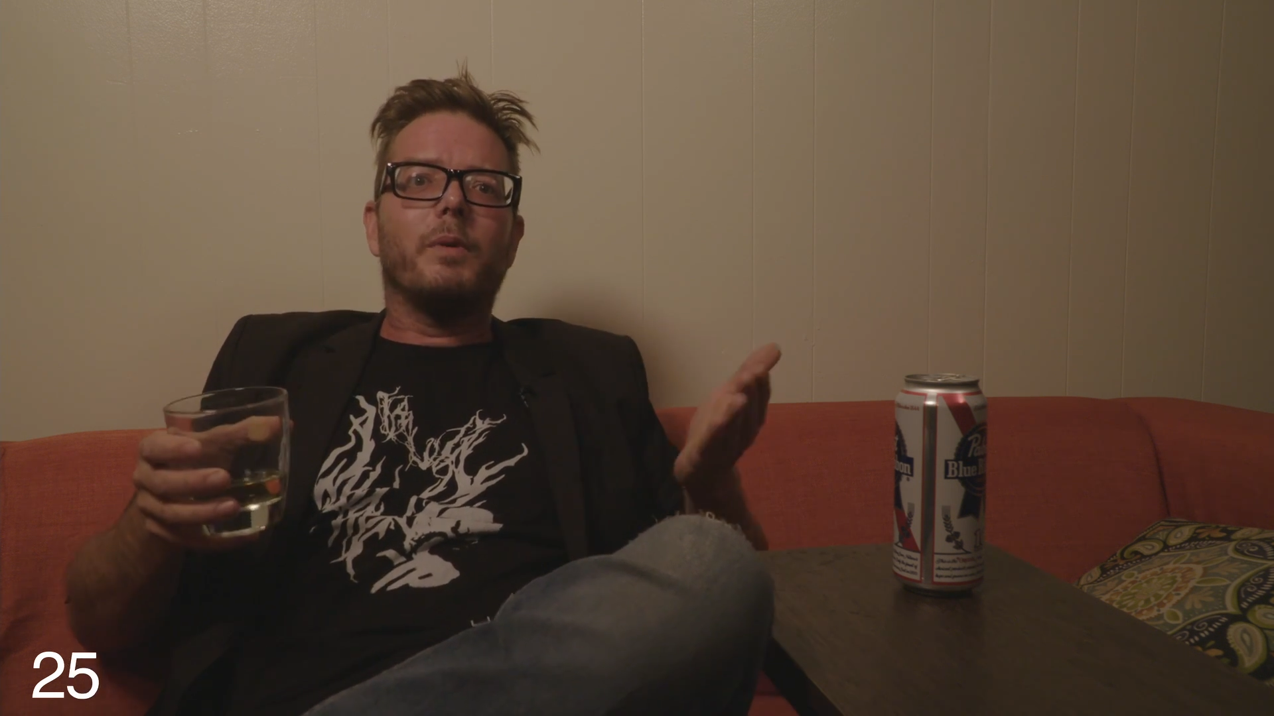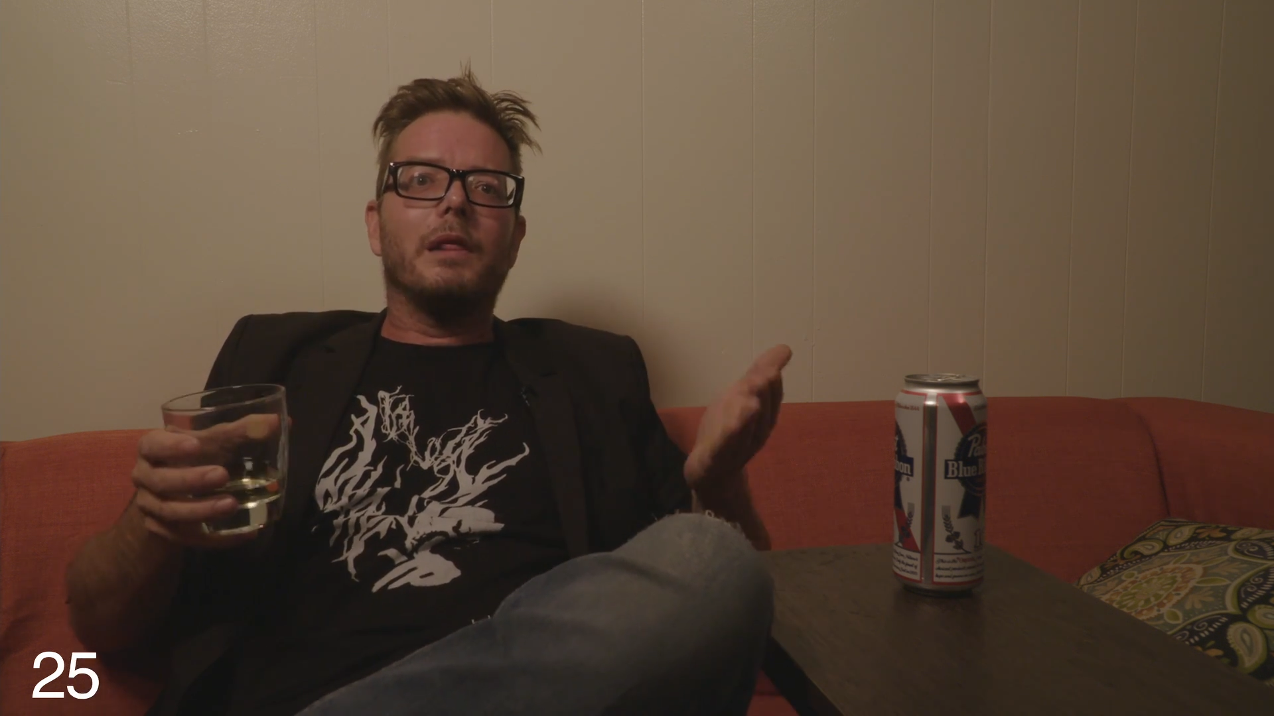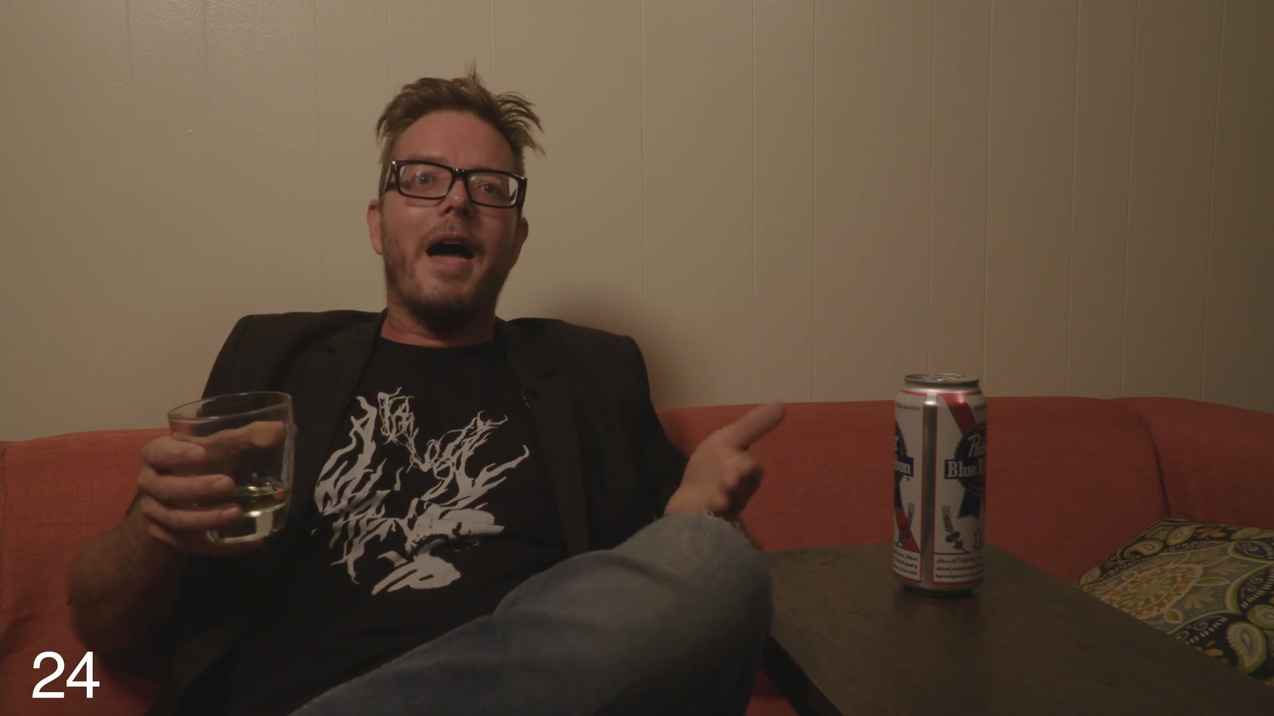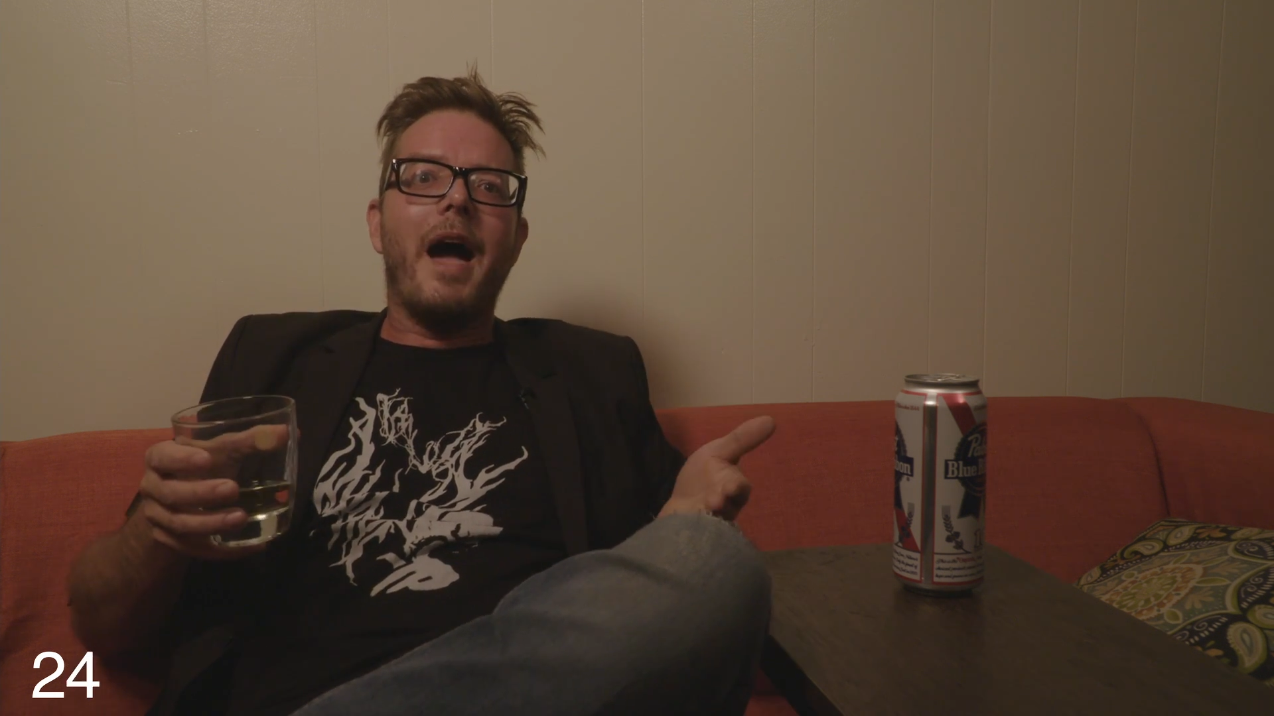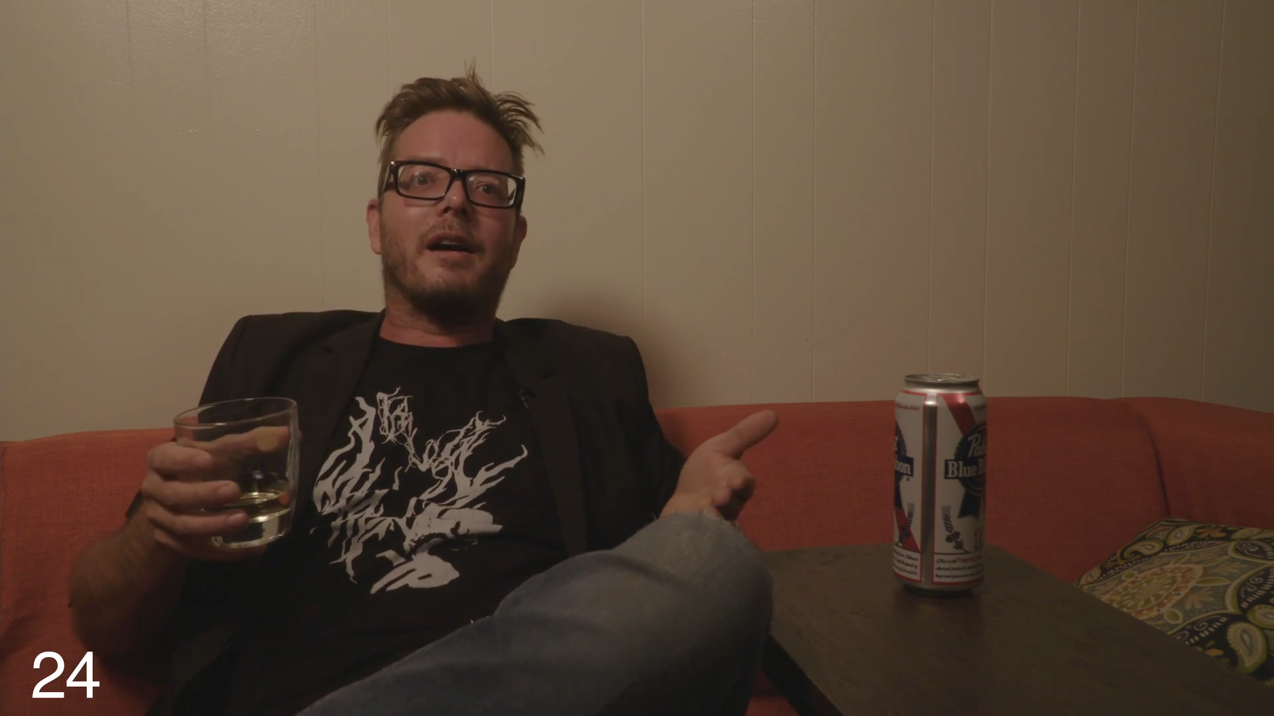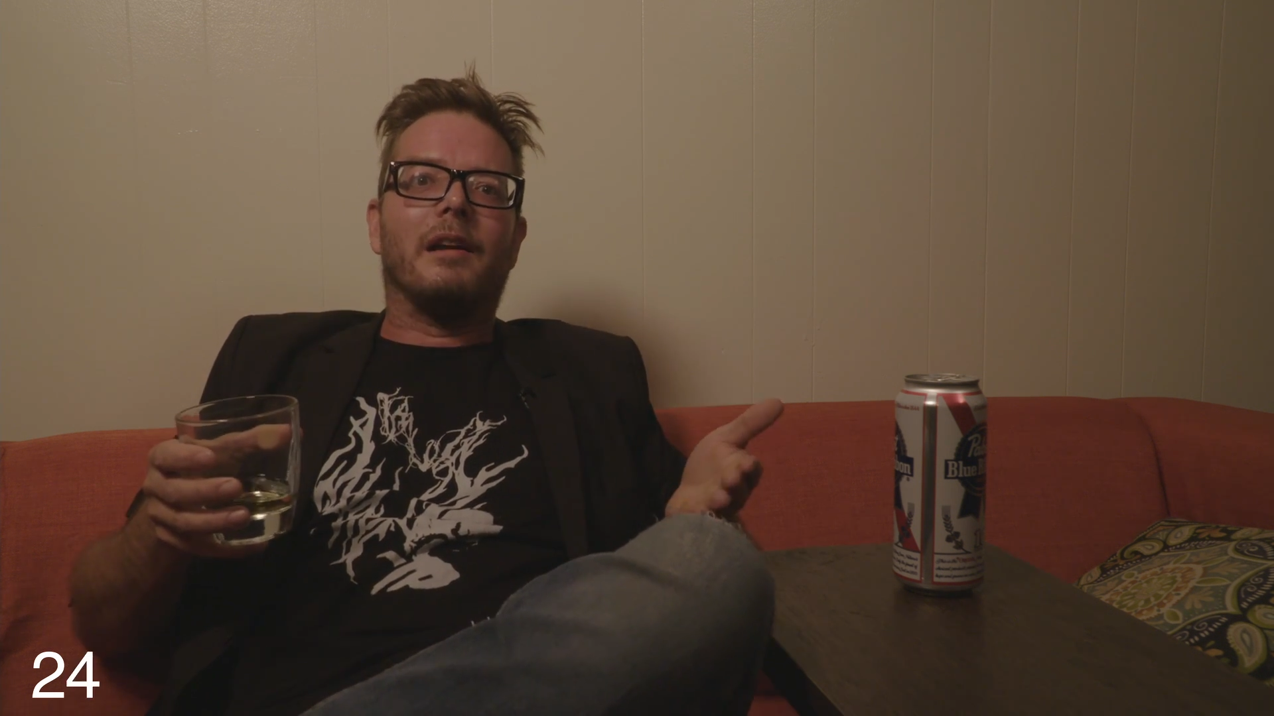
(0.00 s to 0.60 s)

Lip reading: that we lack